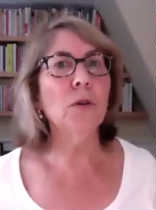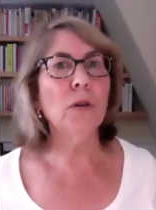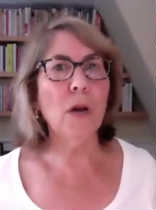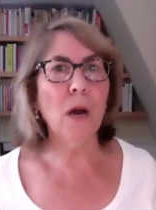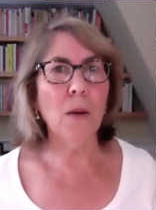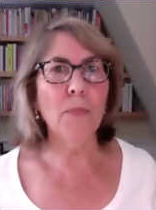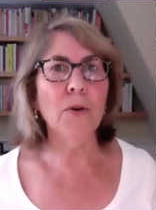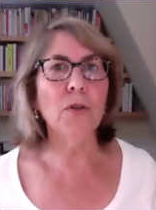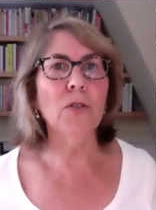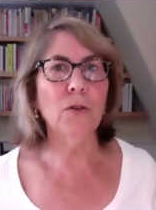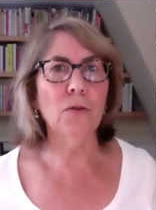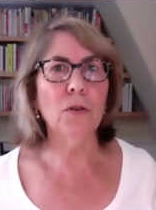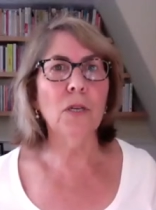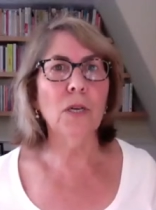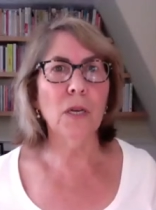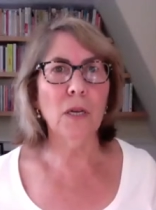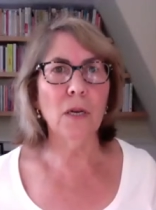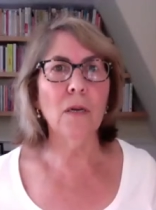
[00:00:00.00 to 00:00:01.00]
you an
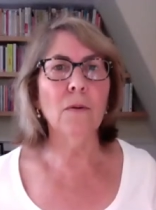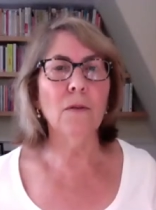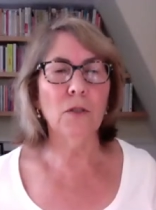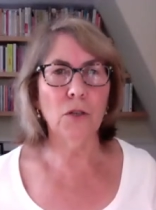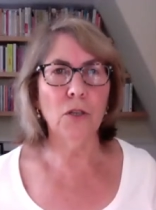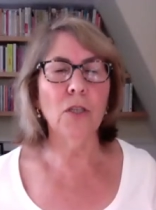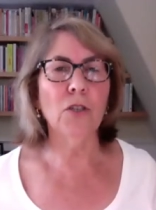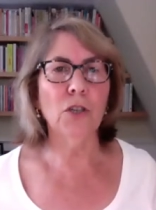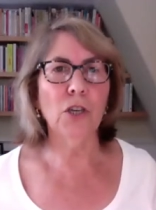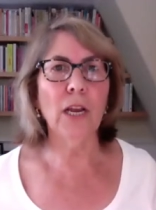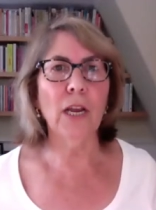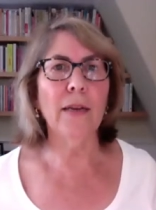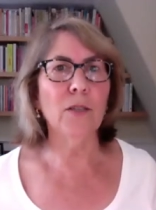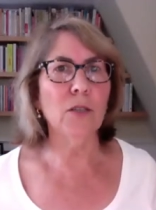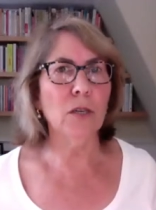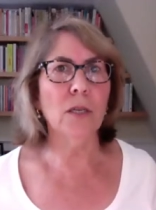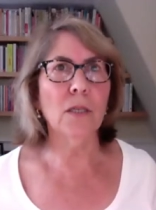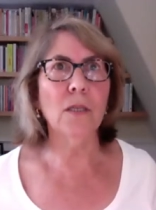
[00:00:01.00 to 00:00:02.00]
opportunity to
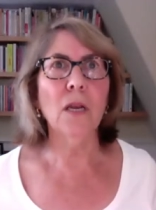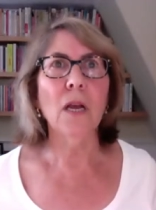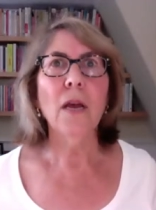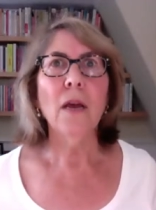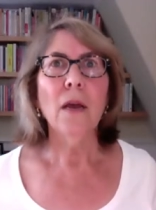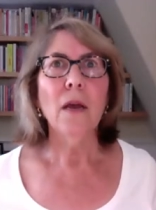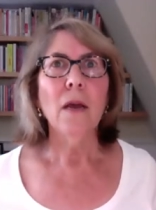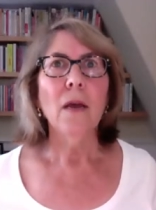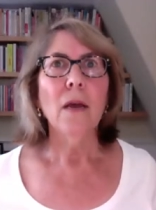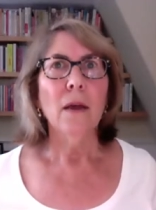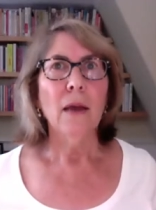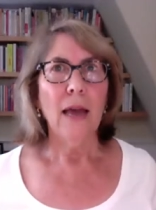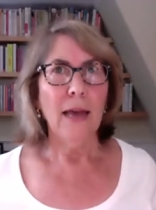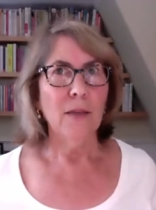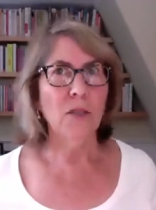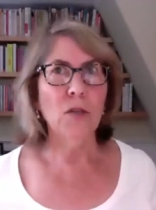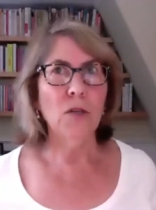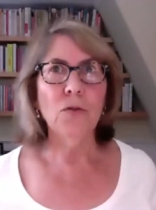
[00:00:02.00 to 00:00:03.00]
change, because
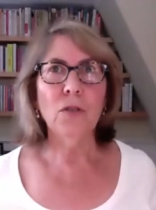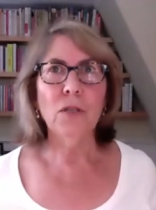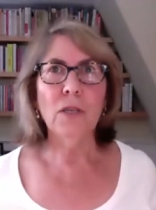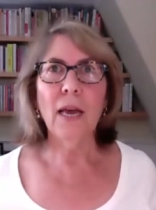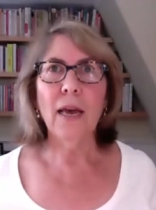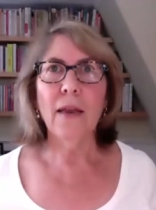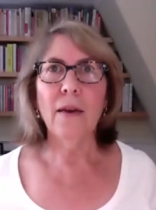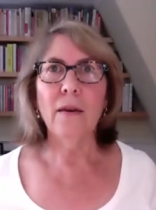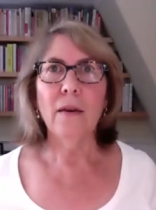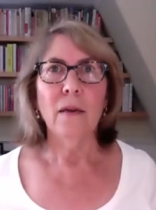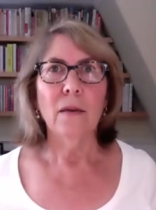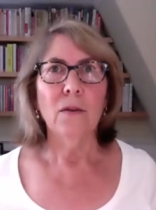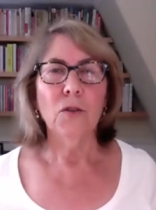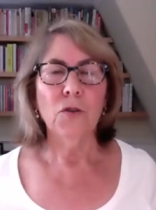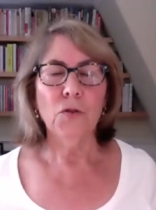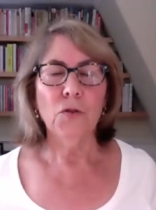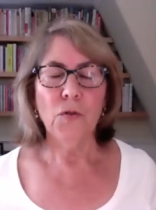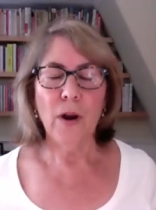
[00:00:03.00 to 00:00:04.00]
as you said,
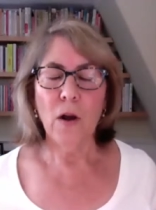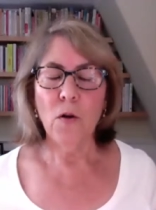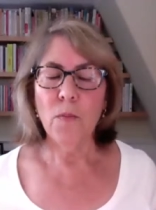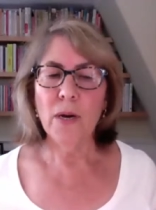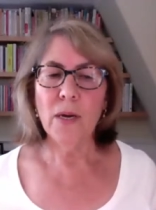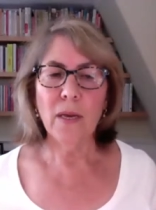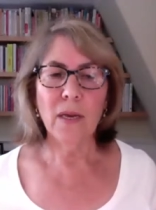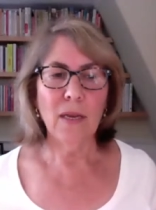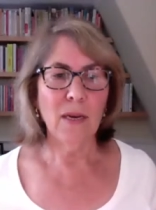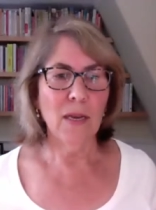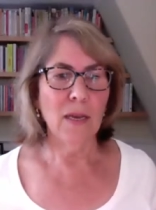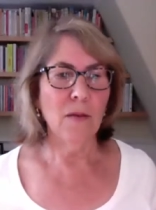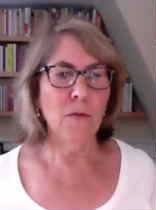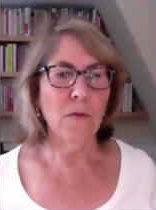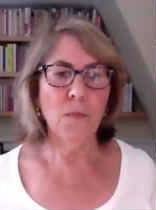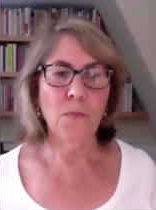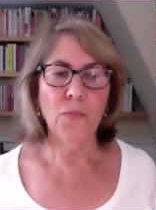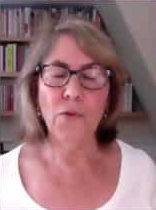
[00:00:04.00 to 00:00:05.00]
trauma can
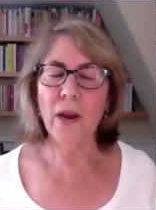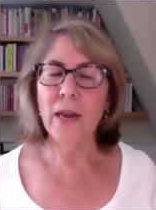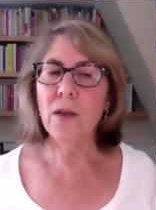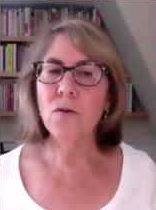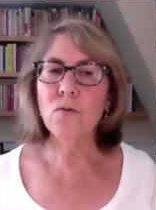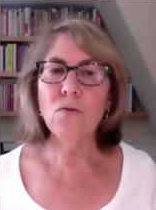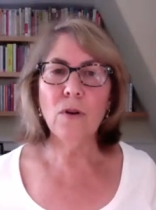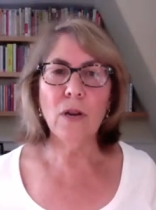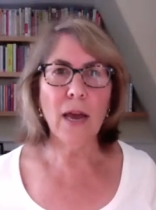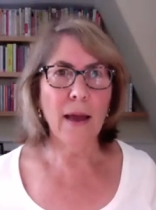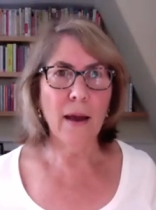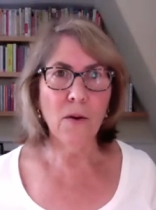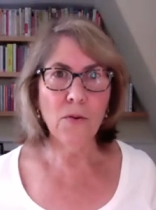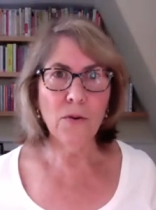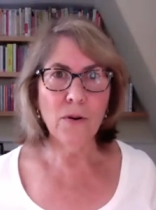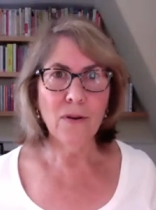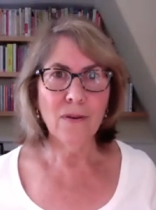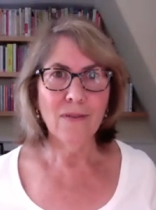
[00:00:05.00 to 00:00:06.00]
either break you
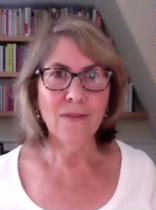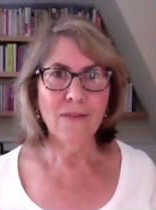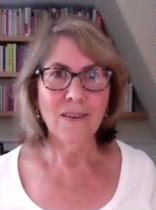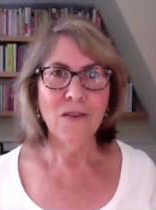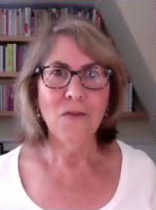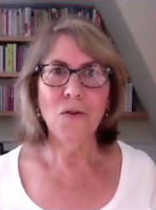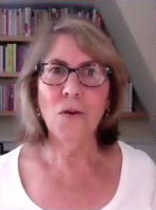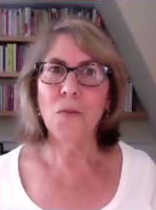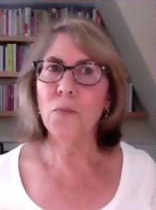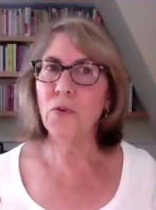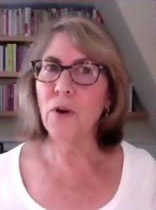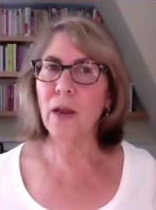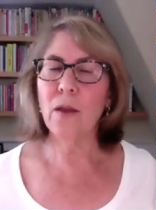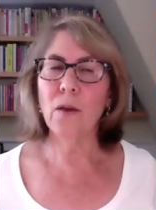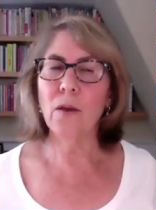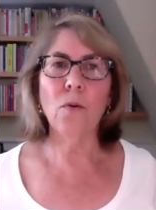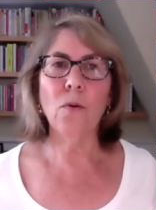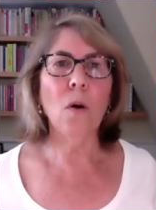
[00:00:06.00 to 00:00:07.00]
down or
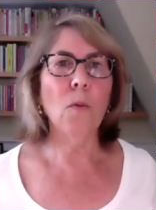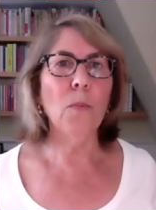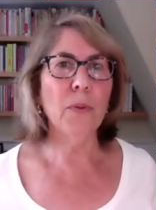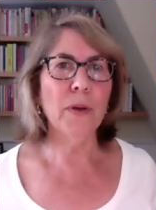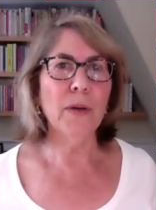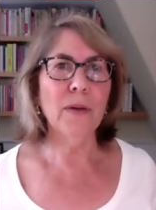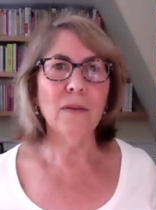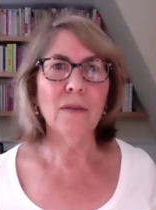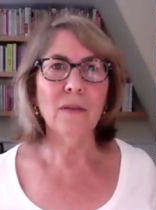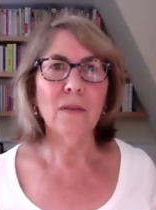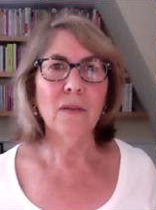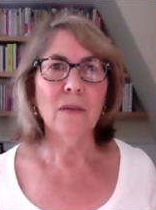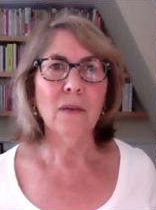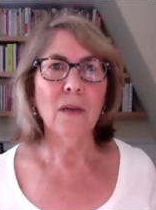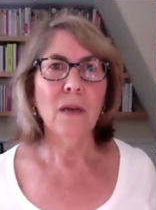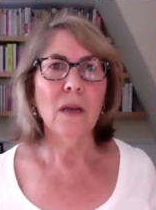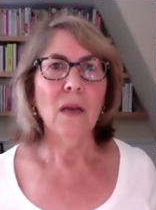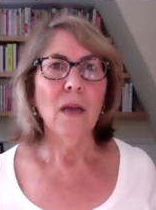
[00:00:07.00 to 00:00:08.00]
break you open.
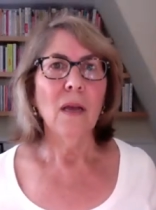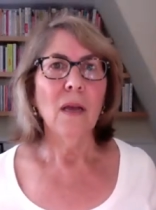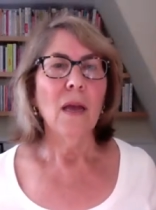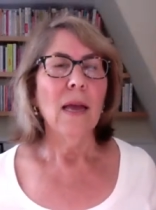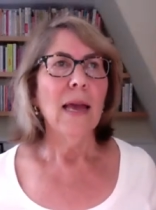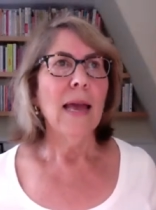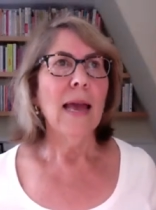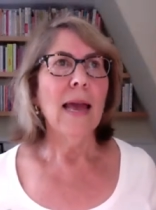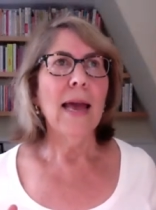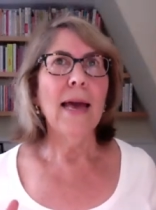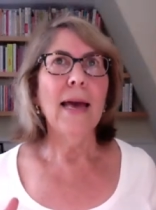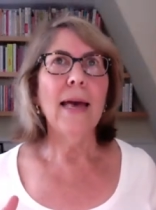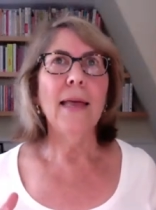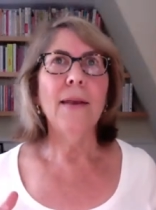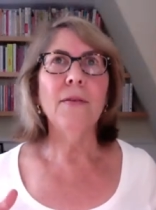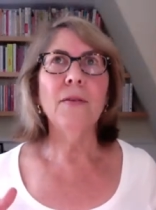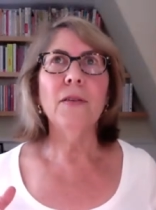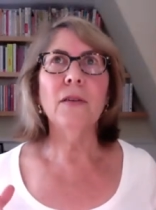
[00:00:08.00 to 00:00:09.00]

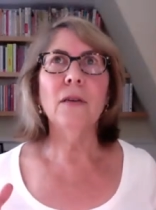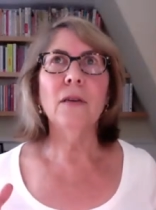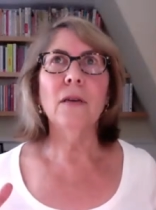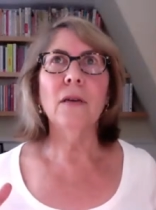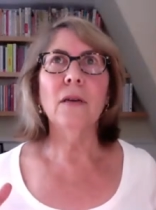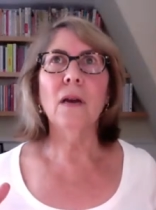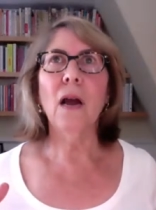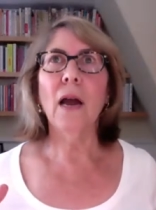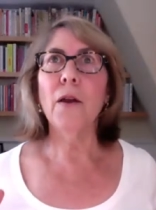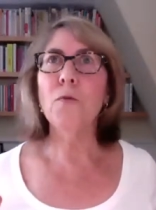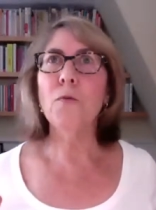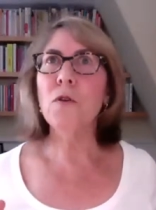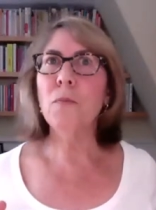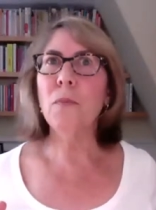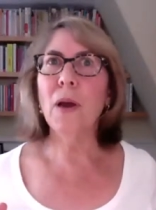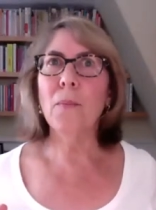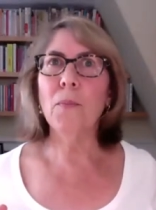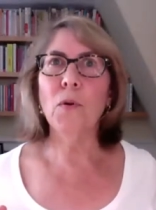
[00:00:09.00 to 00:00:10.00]
And I
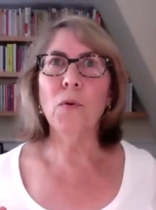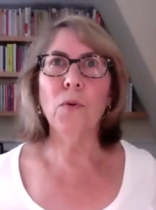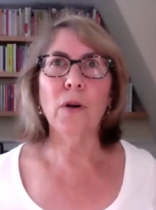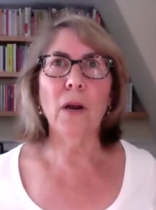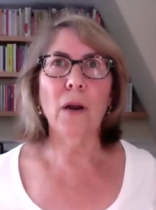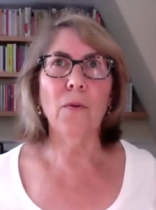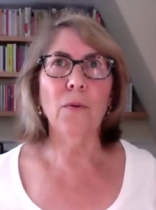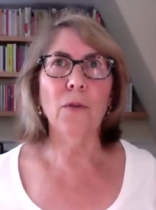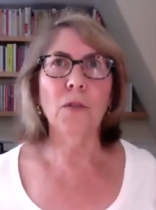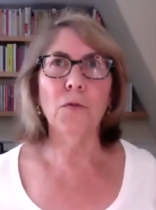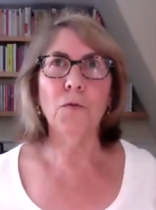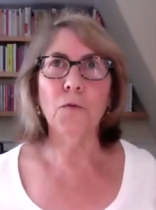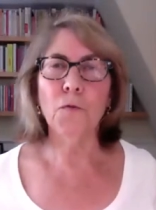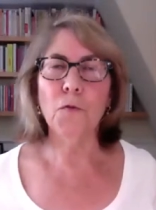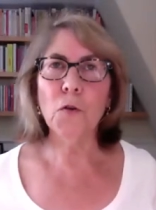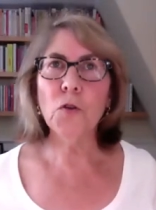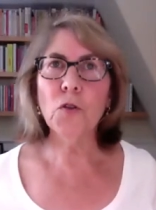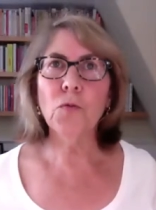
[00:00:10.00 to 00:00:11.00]
remember when I was
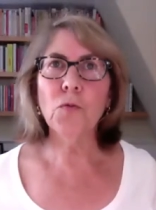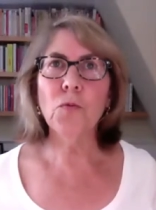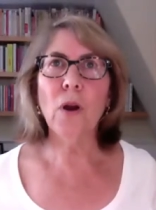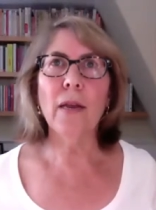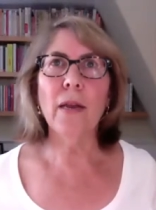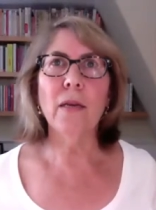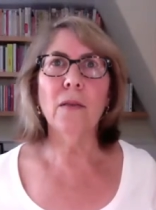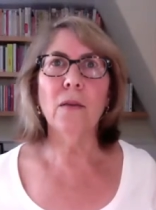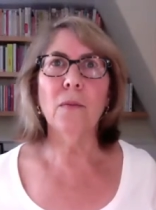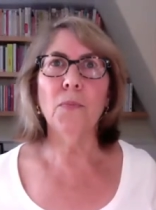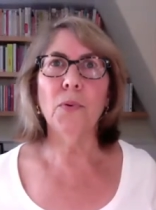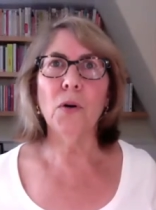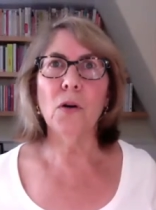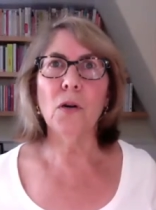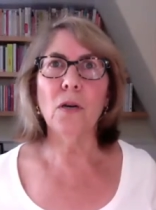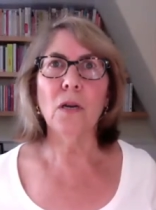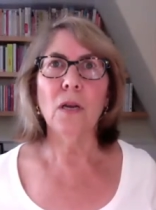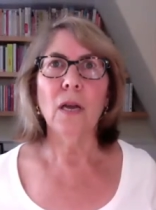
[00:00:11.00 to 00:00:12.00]
first writing the
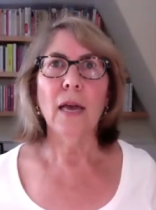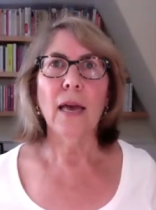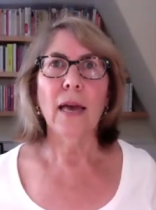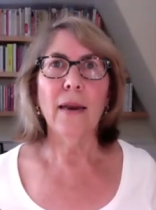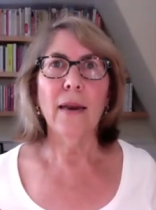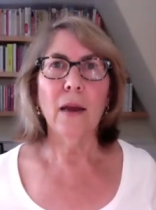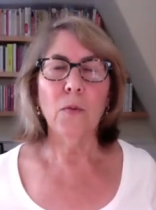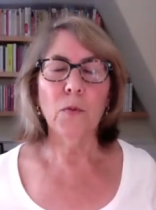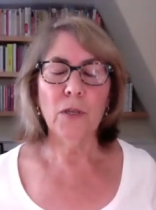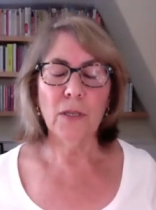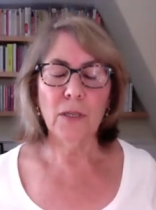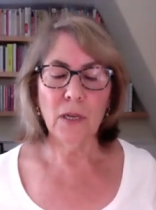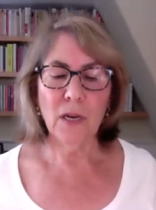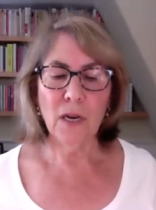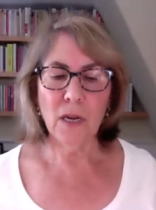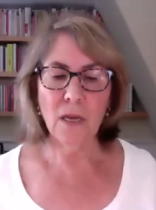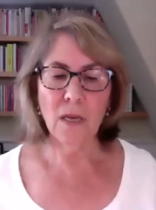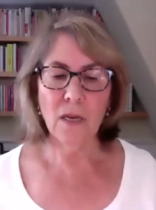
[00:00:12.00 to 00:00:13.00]
book and I was
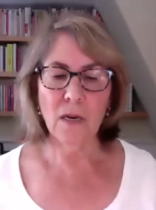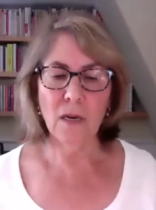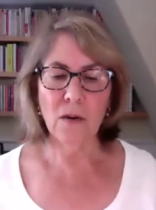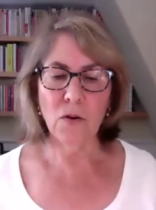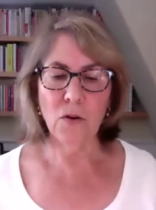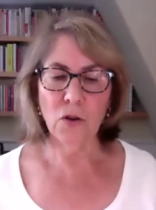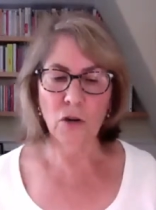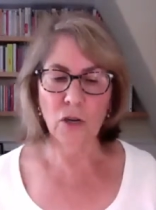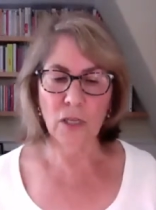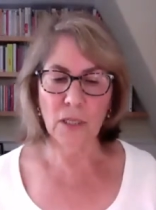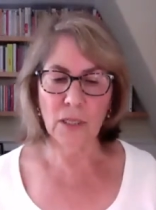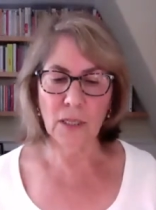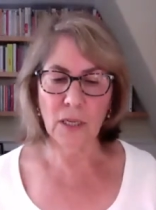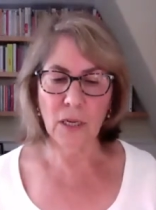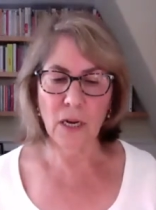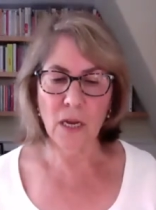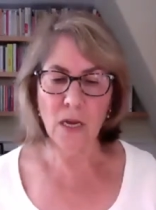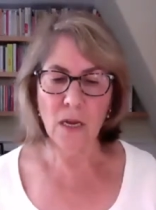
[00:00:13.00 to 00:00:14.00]
sitting in New York
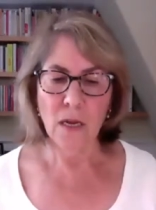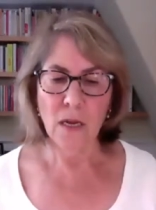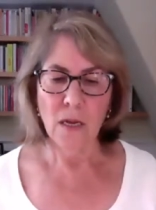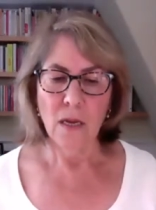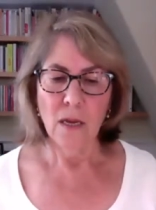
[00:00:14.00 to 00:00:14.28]
City